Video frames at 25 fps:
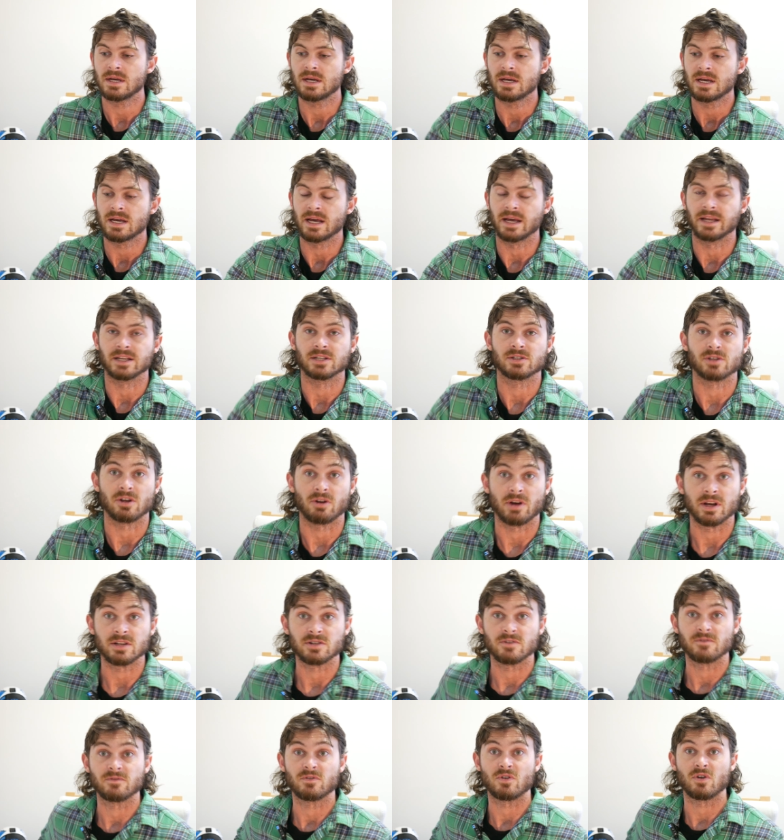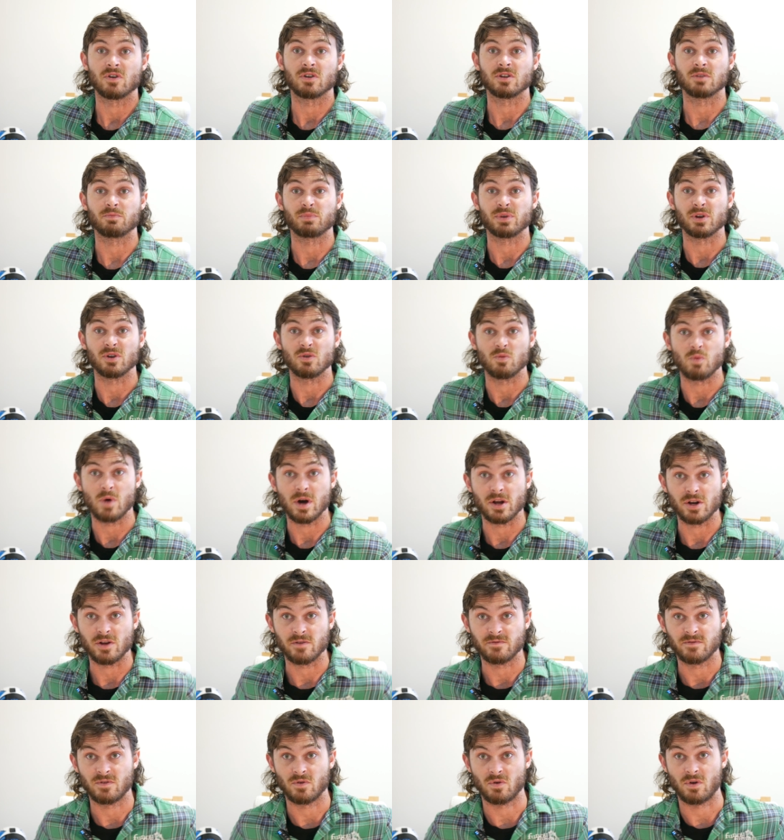And so as I've gone to peel one,
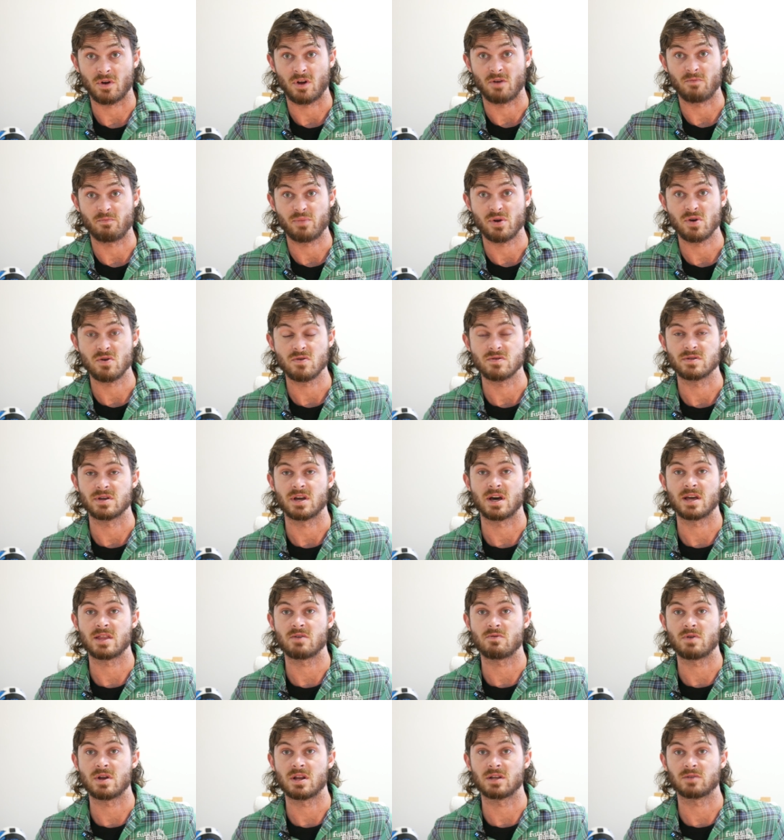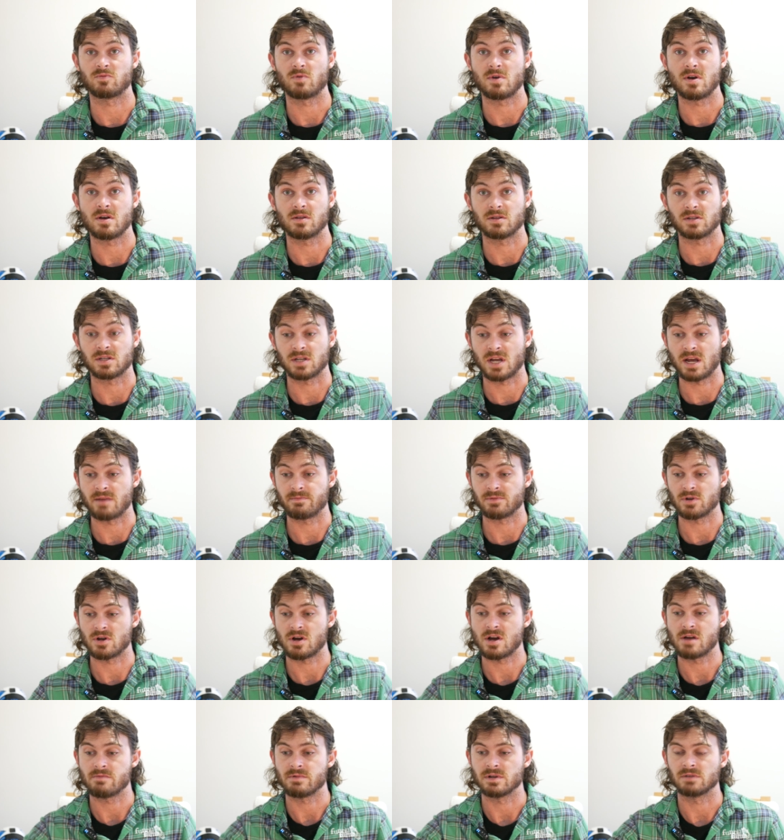I've thought I'll peel the other one as well at the same
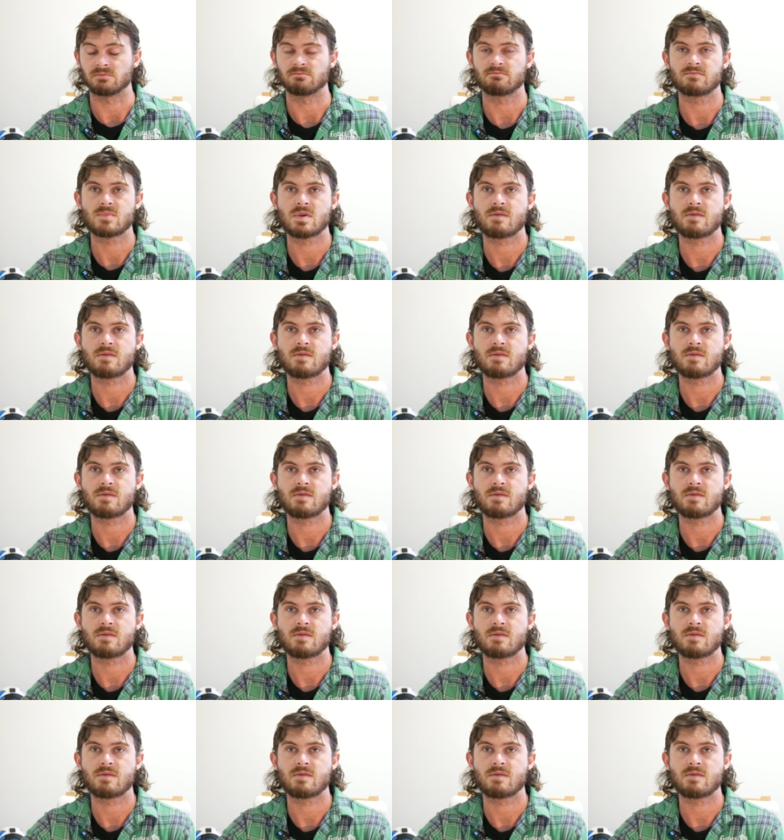time, and